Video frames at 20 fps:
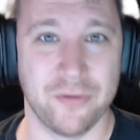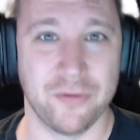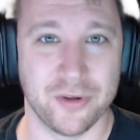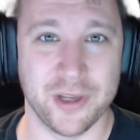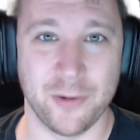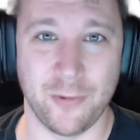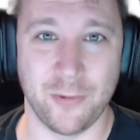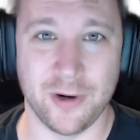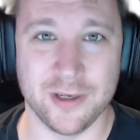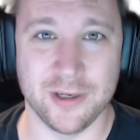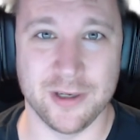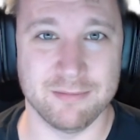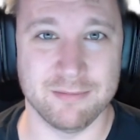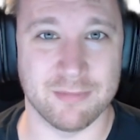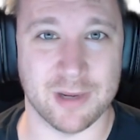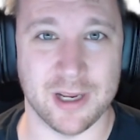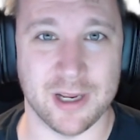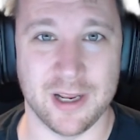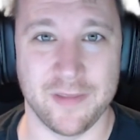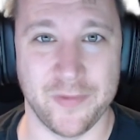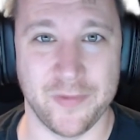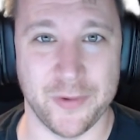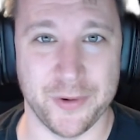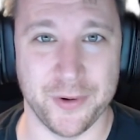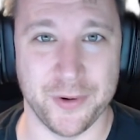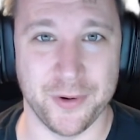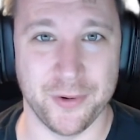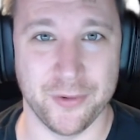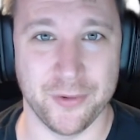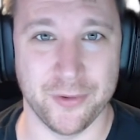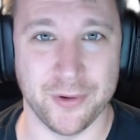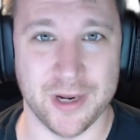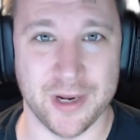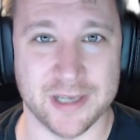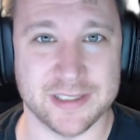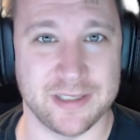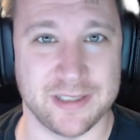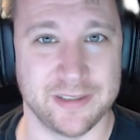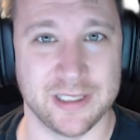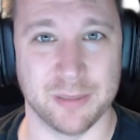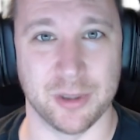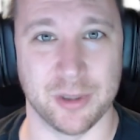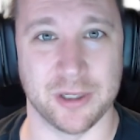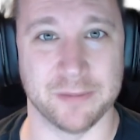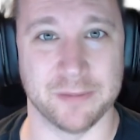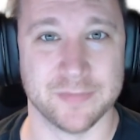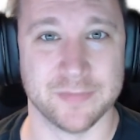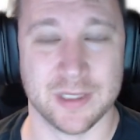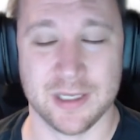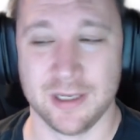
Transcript: they want, and they're not telling anybody.